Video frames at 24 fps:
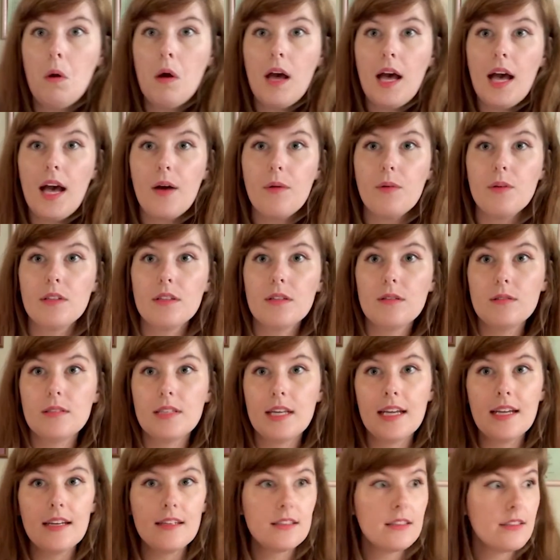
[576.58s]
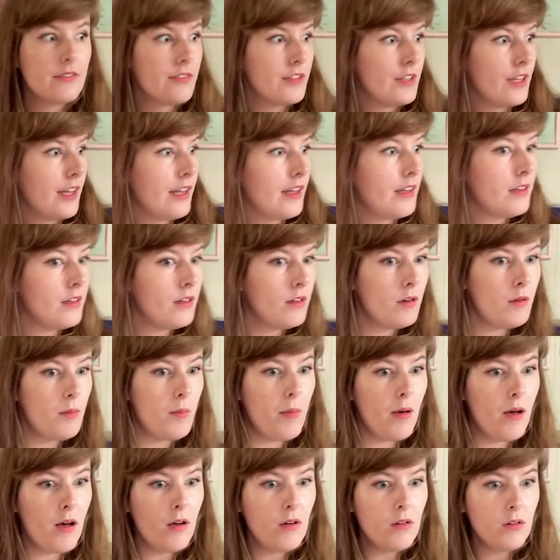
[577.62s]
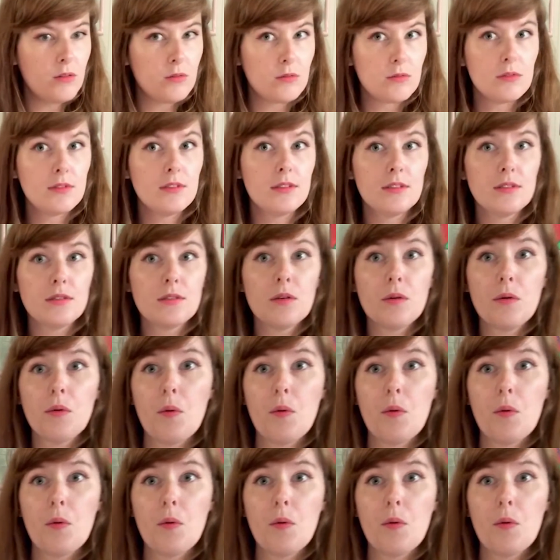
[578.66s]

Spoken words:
How would you dance if you had no bones?